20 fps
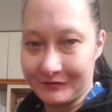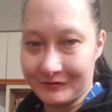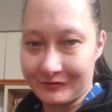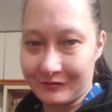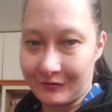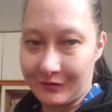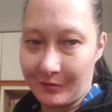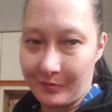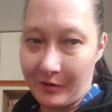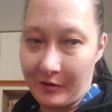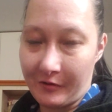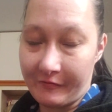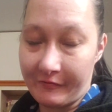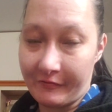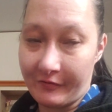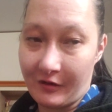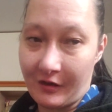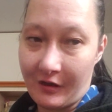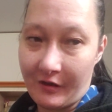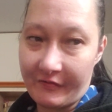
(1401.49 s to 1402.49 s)
or I buy
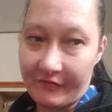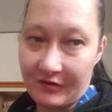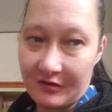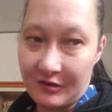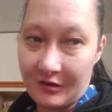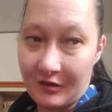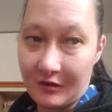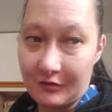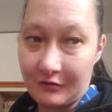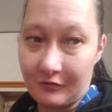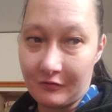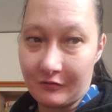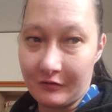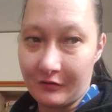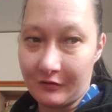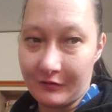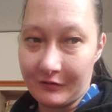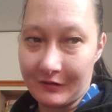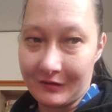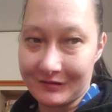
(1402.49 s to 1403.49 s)
avocado
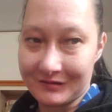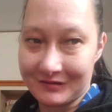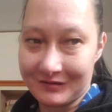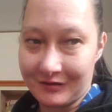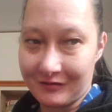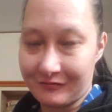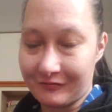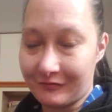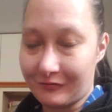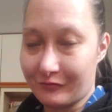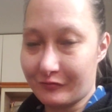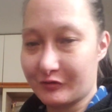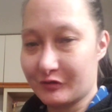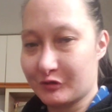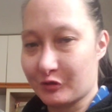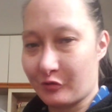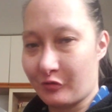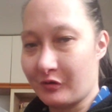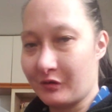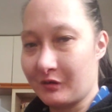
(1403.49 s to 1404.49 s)
oil that's like over
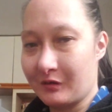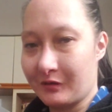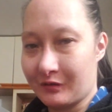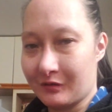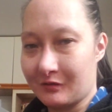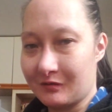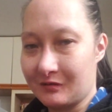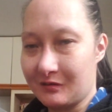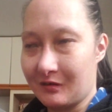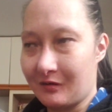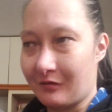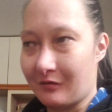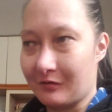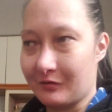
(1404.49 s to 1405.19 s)
20 $30.